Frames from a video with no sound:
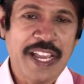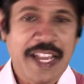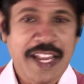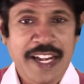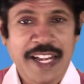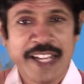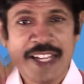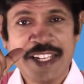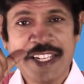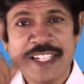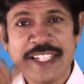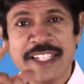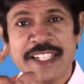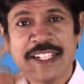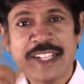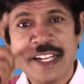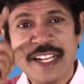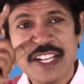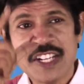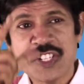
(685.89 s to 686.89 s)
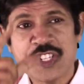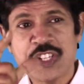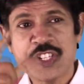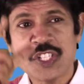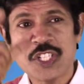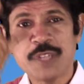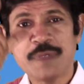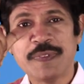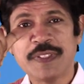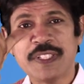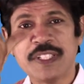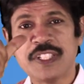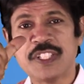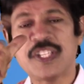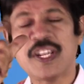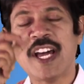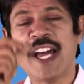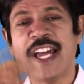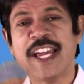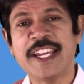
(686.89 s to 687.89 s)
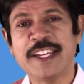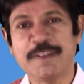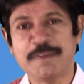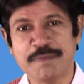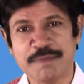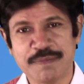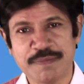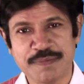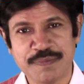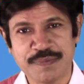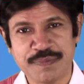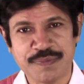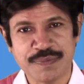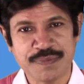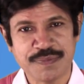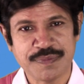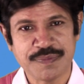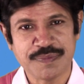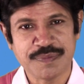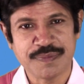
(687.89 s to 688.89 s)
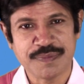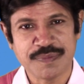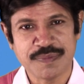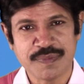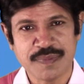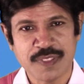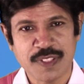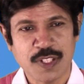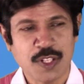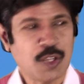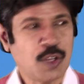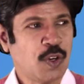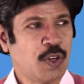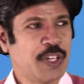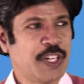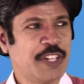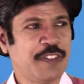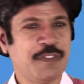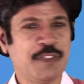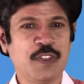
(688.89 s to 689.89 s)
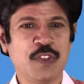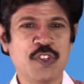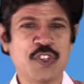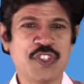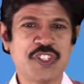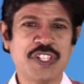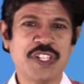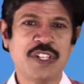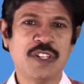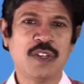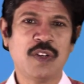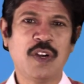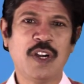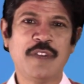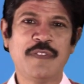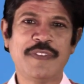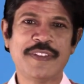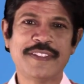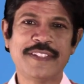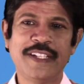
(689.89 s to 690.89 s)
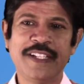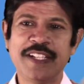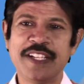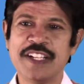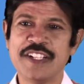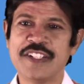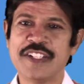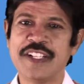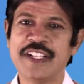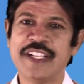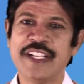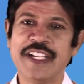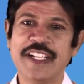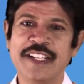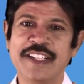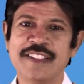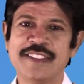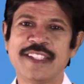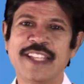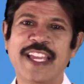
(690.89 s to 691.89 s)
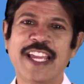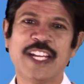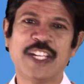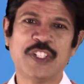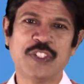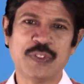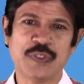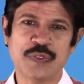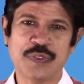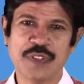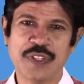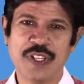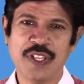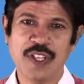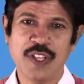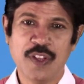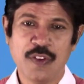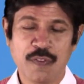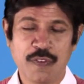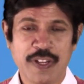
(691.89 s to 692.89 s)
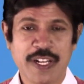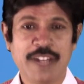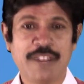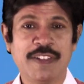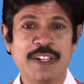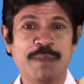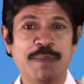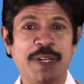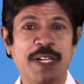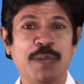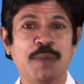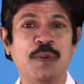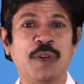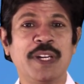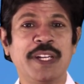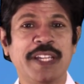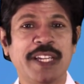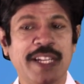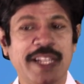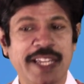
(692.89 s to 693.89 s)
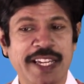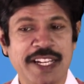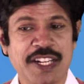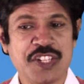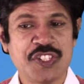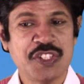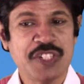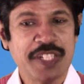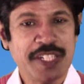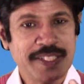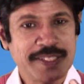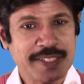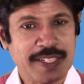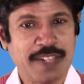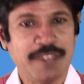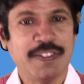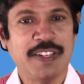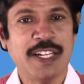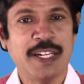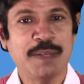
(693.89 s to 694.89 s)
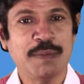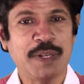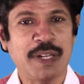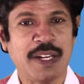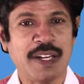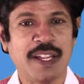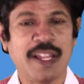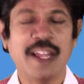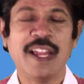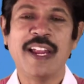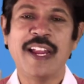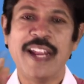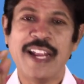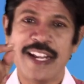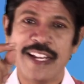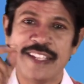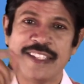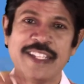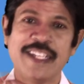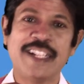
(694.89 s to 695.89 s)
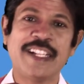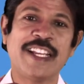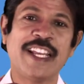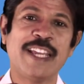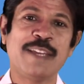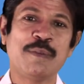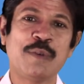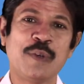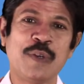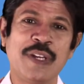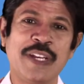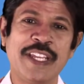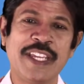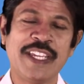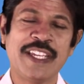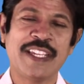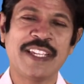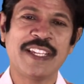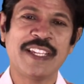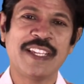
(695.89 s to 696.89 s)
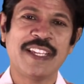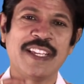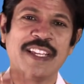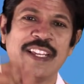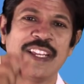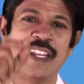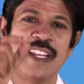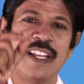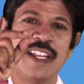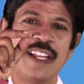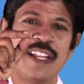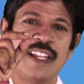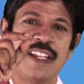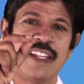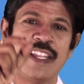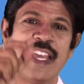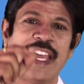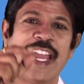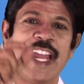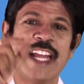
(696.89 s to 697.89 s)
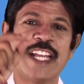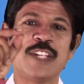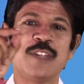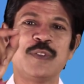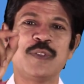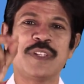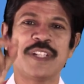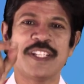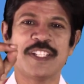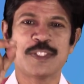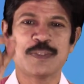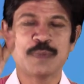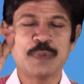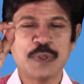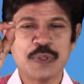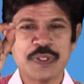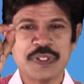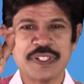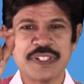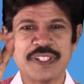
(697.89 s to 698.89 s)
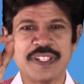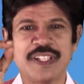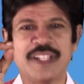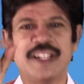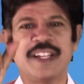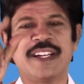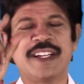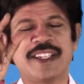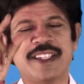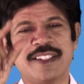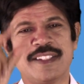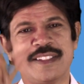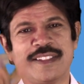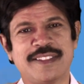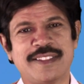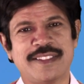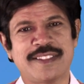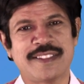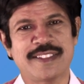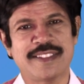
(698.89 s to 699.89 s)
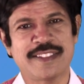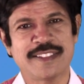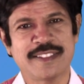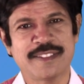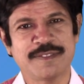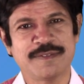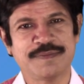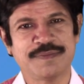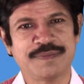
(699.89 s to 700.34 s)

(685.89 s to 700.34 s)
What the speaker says: A linear relationship with the time, not diffusion, not facilitated, it is active. Whenever metabolic energy is available, at that time only the active transport occurs.